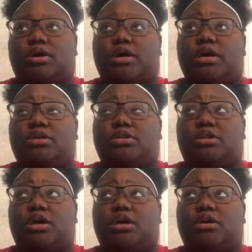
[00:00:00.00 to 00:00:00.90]
I got
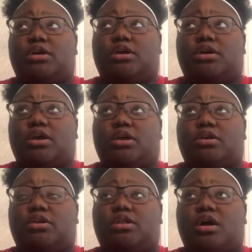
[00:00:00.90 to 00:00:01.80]
in, like, 8
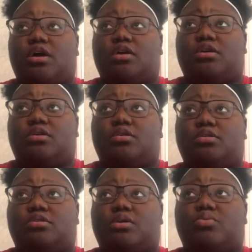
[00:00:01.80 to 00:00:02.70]
o'clock.
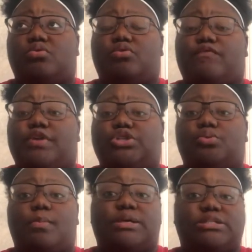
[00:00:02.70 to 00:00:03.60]
Because I went on a venture with my